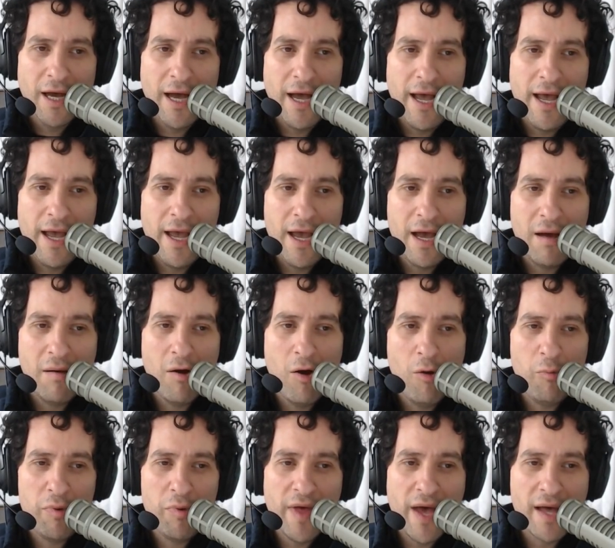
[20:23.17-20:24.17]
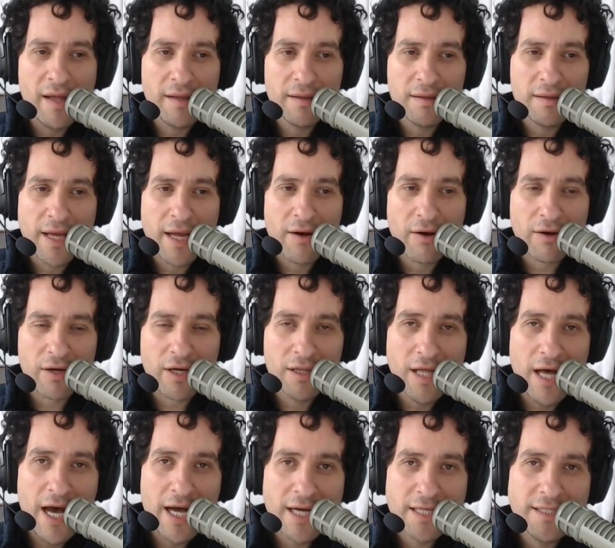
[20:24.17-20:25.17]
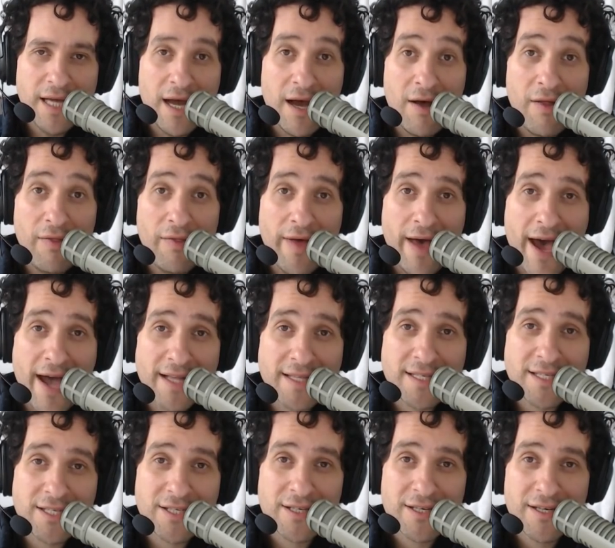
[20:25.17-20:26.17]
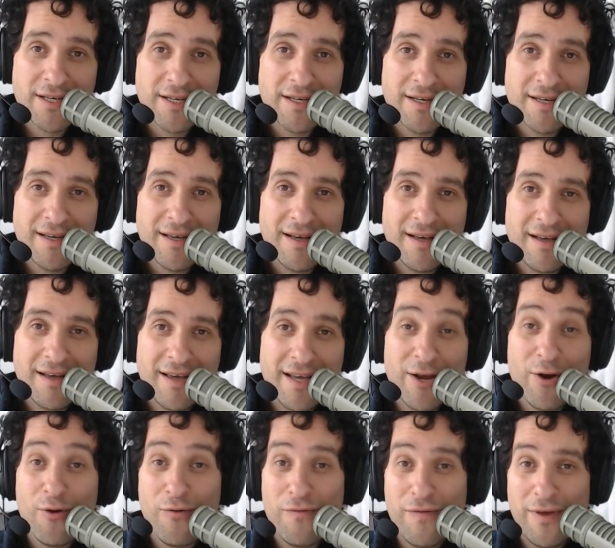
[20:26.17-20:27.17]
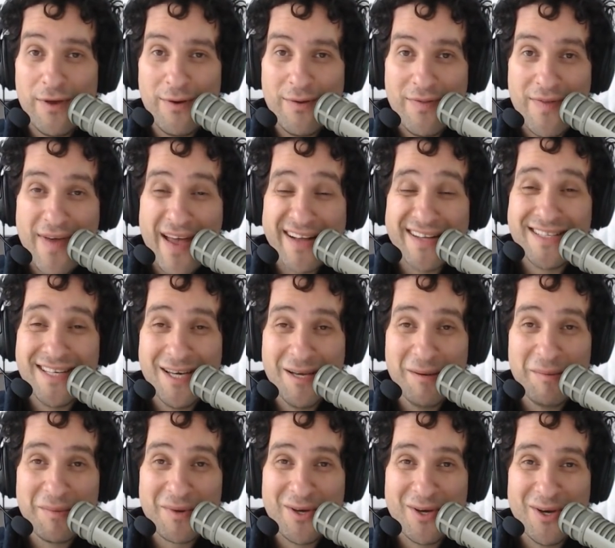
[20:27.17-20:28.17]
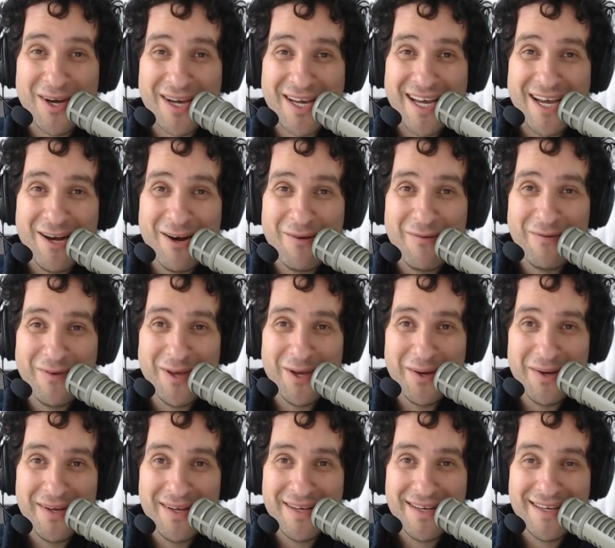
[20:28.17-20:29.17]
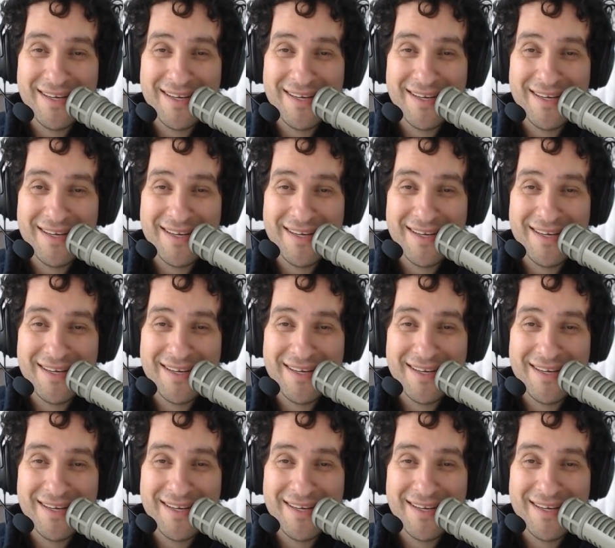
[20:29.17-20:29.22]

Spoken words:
I'm hoping that Leander can lock down that interview, that Tim Cook interview.